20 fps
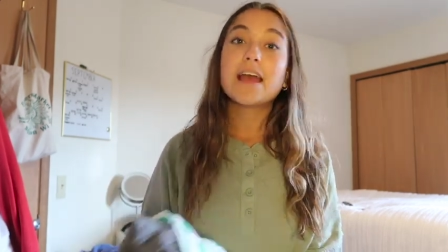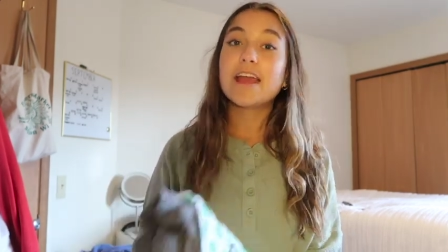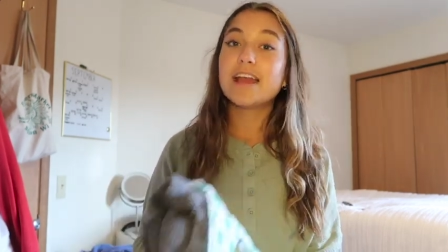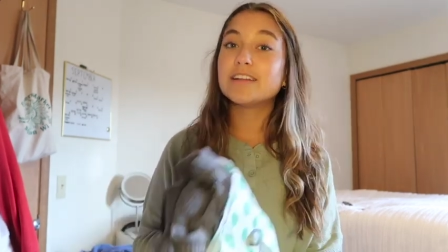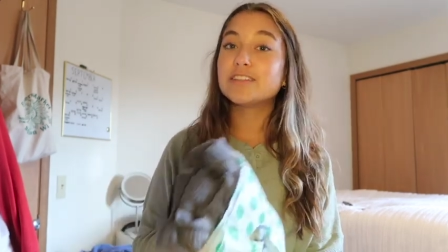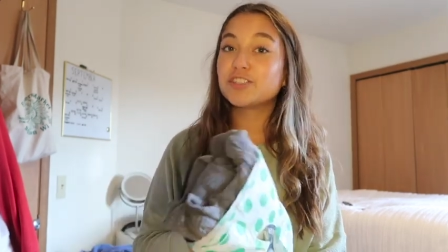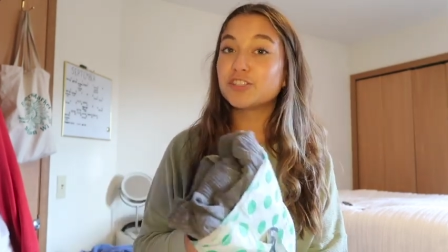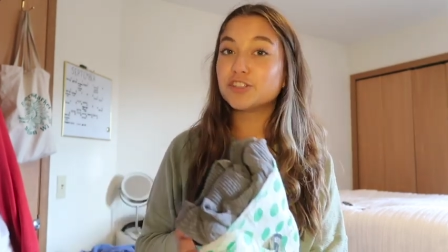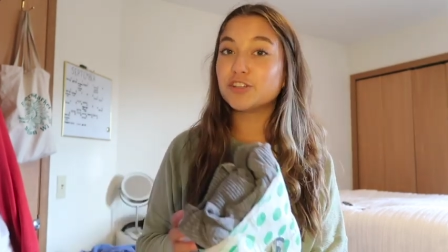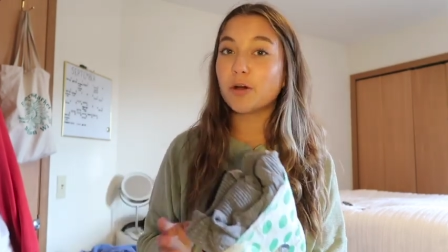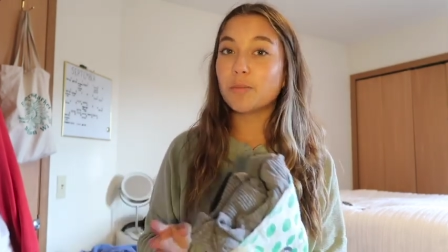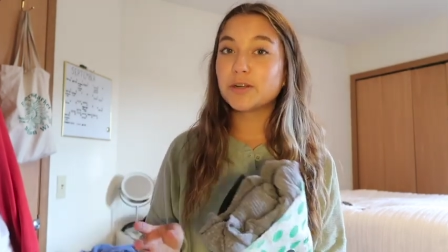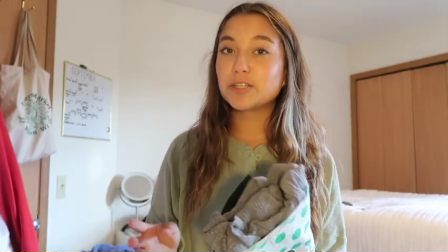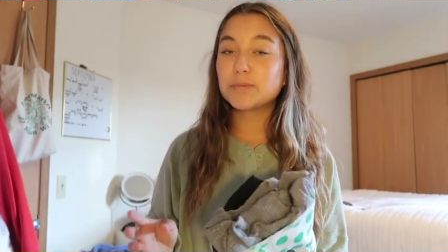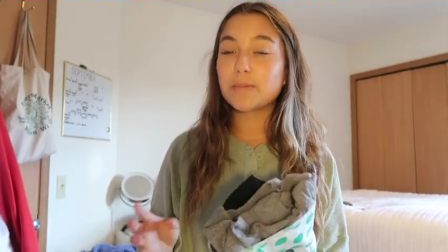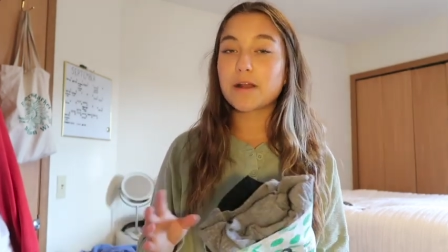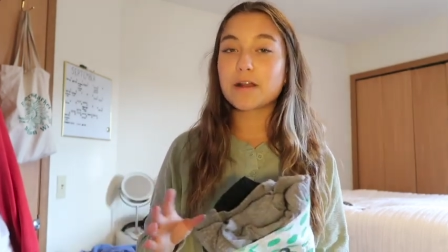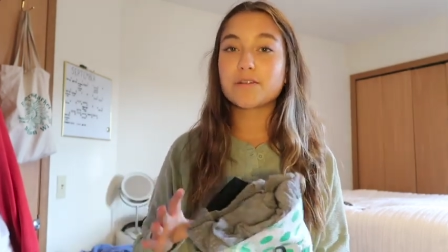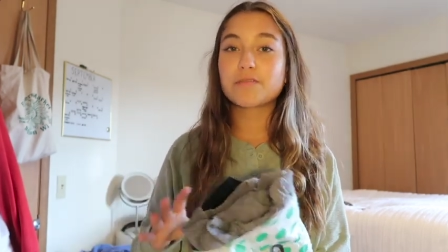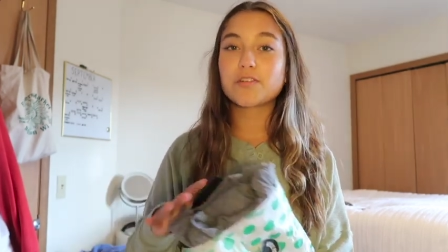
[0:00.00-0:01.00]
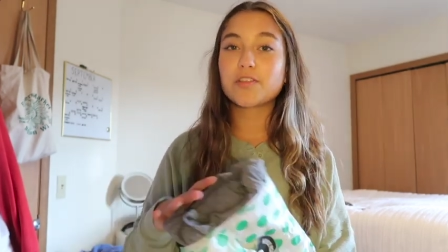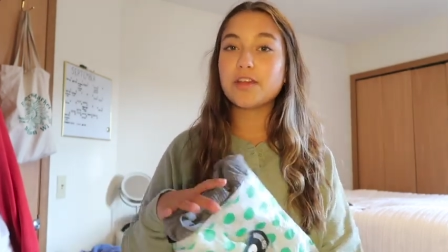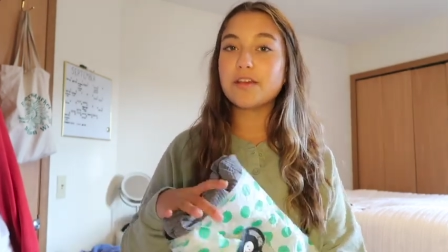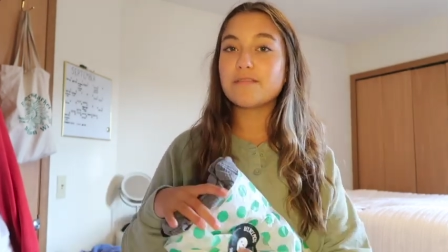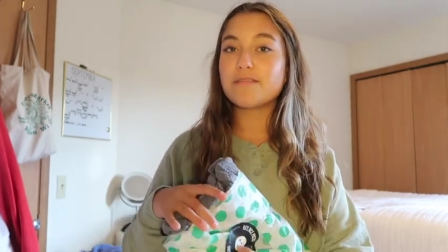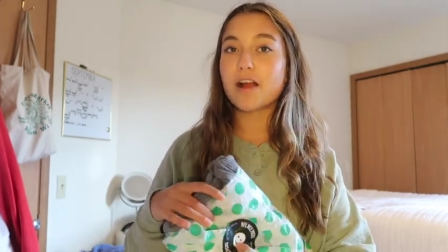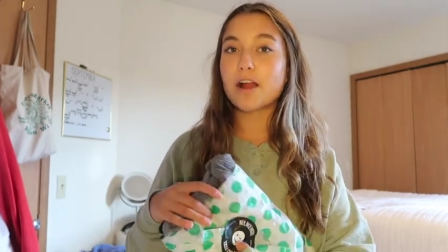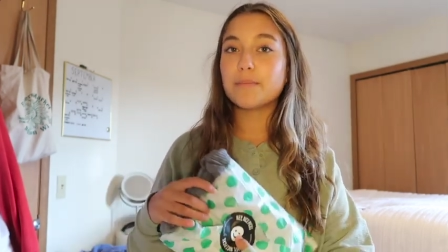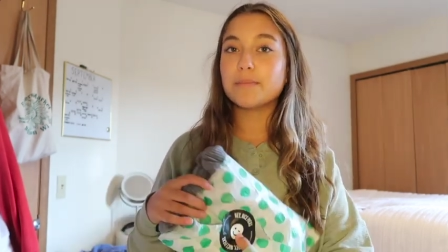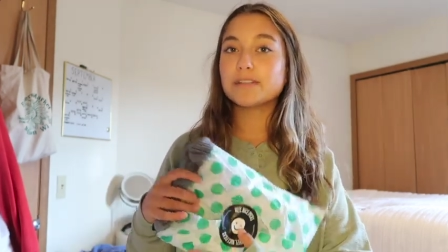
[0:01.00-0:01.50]
It's so much better for the
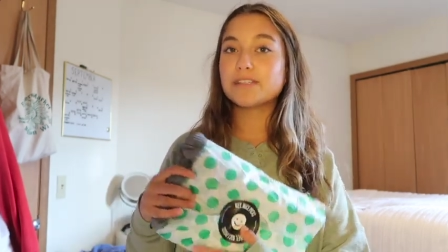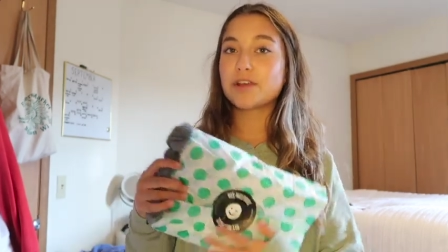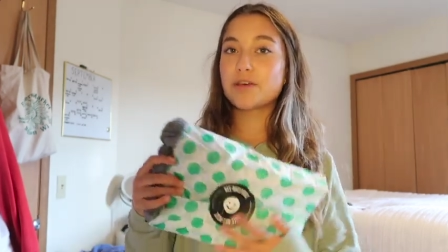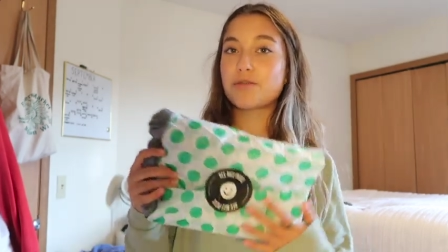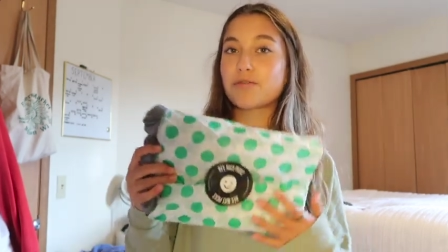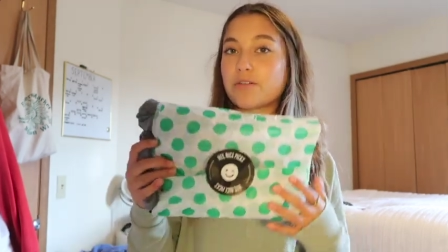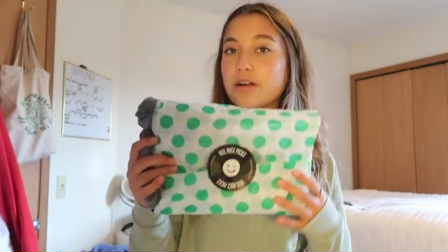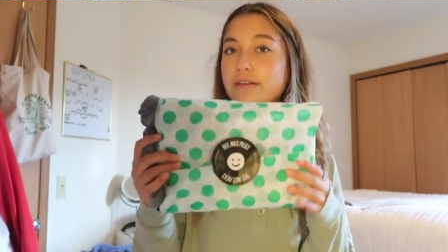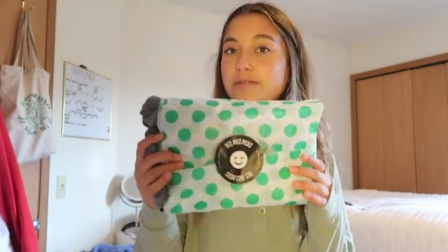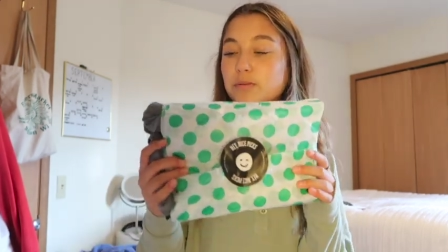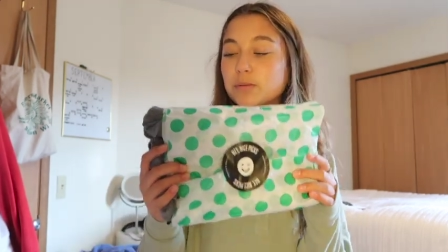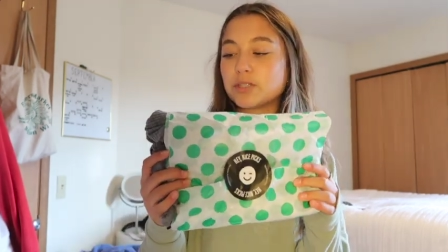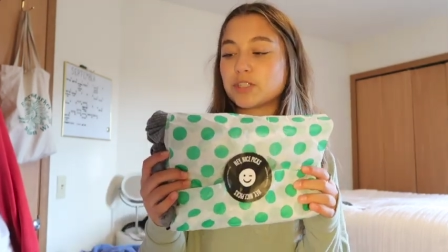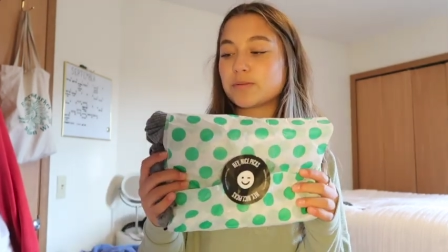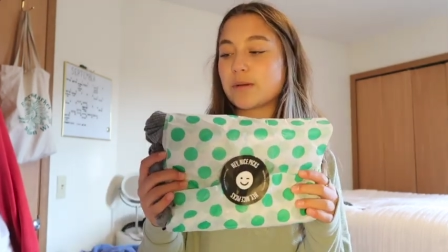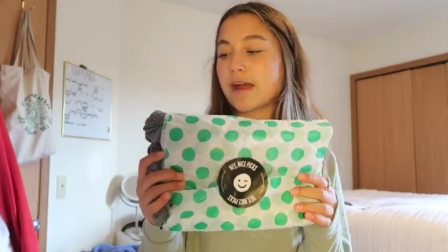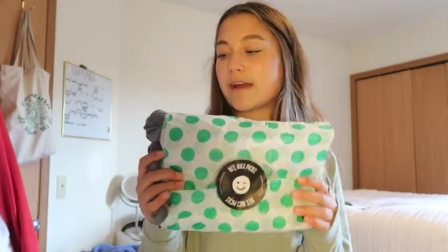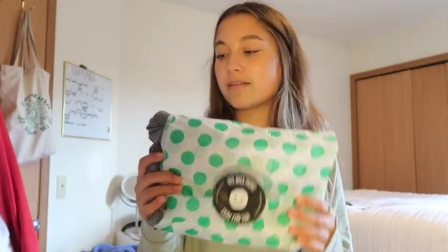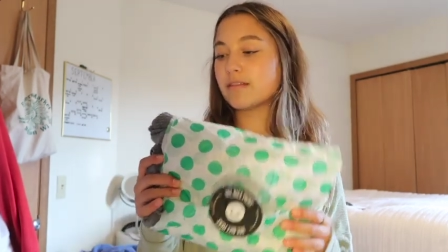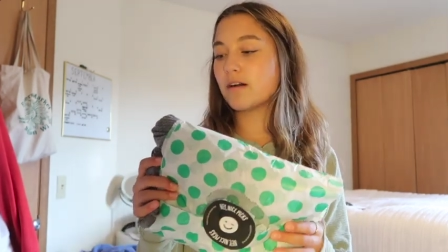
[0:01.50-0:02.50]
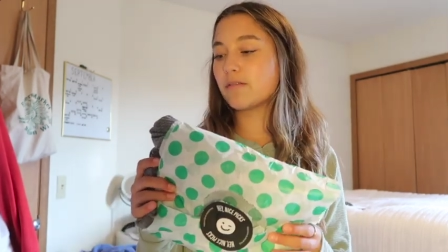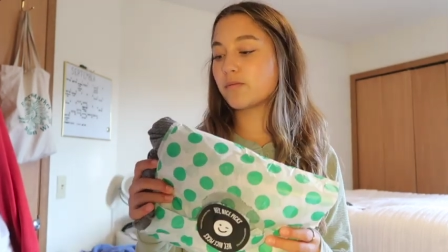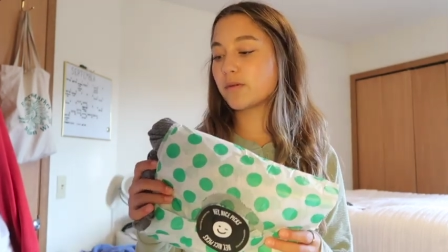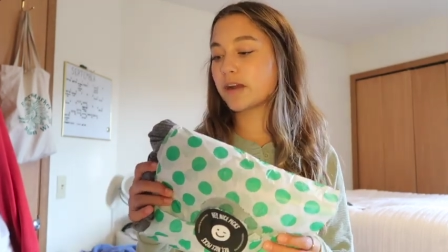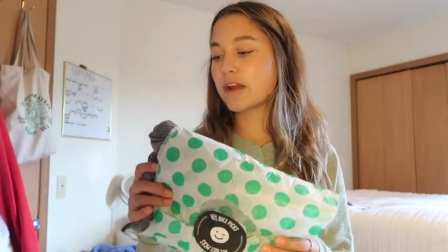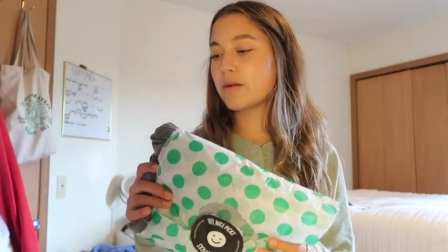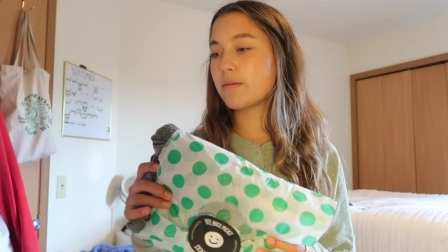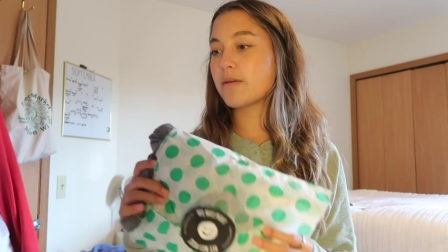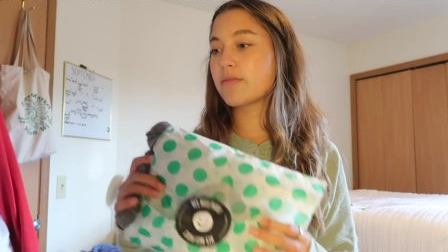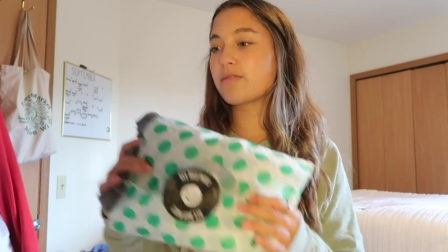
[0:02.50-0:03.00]
environment to thrift, which is why I love
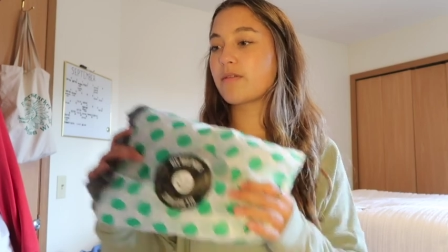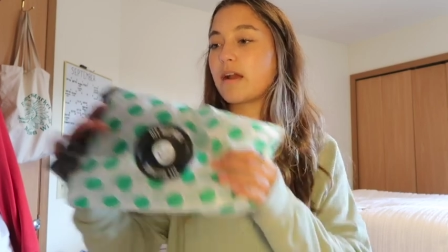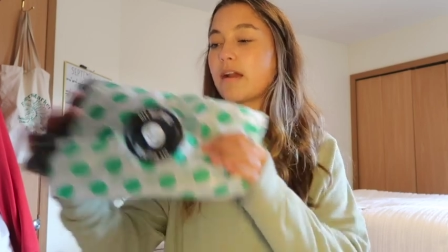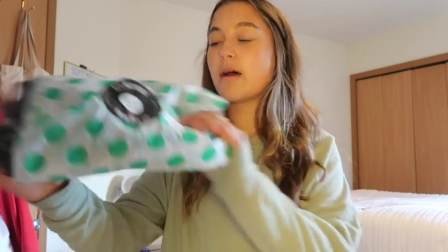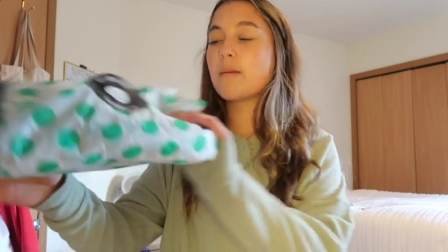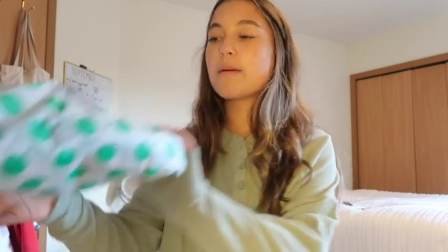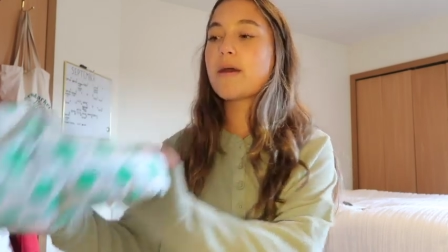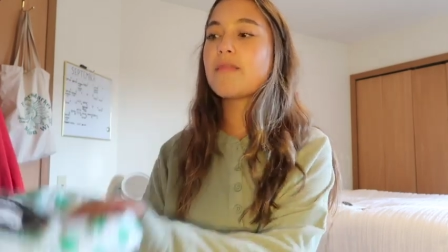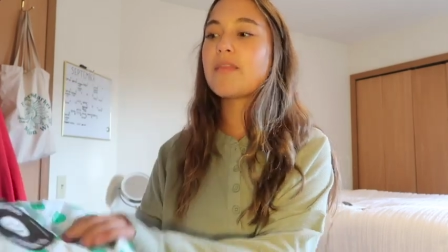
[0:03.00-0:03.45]
working with thredUP.